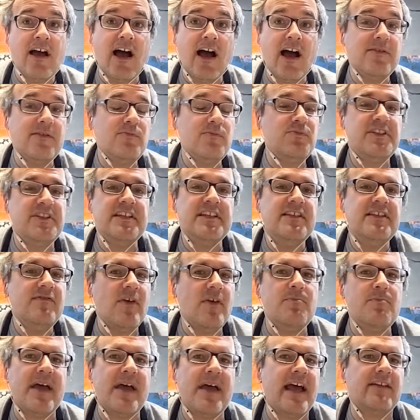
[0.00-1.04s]
I didn't
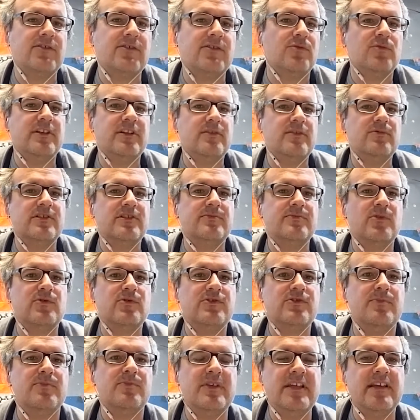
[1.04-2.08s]
even matter what it was
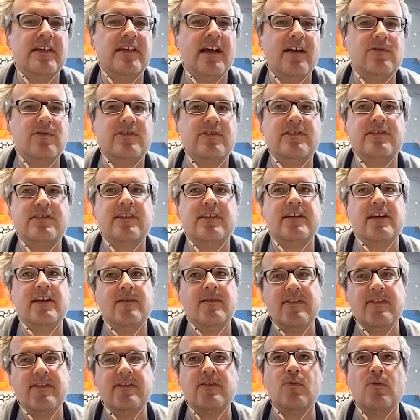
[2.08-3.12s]
supposed to be. I was just like,
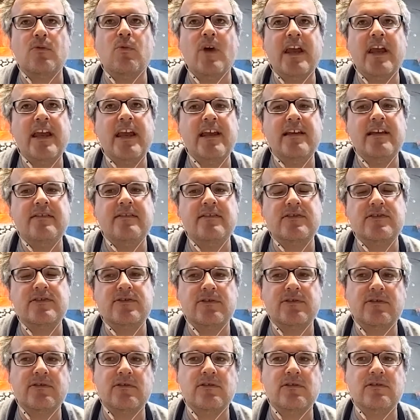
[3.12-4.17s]
the way the
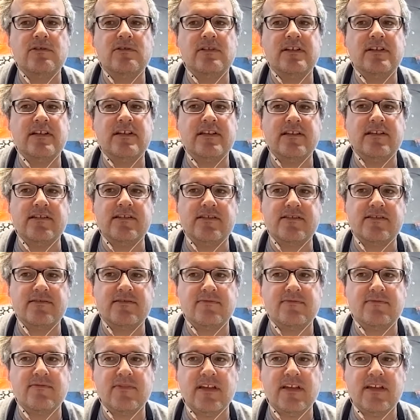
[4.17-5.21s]
circle is
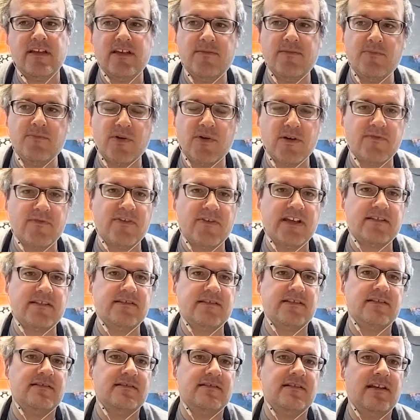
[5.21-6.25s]

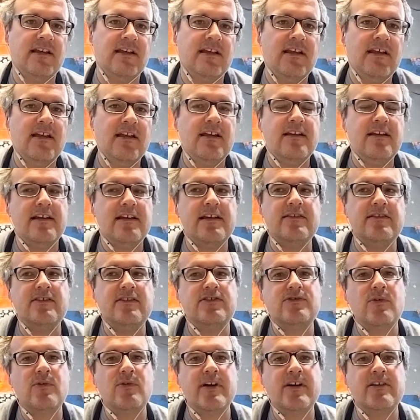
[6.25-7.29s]
imperfect and the
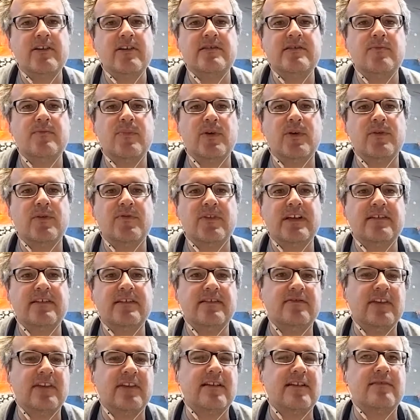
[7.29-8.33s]
square is imperfect,
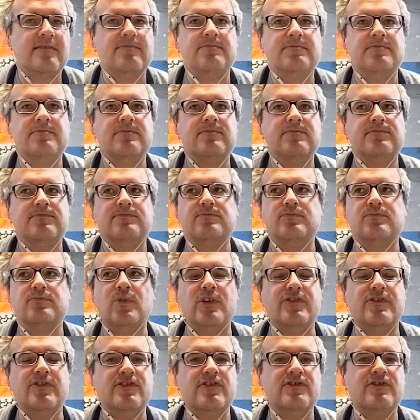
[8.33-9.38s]
like
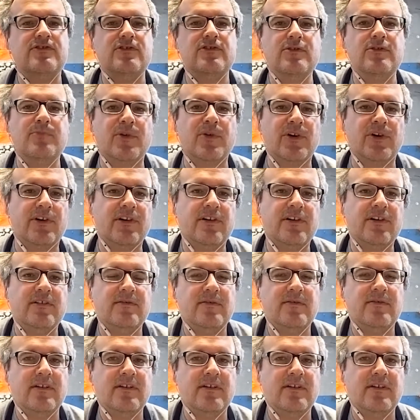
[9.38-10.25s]
was super,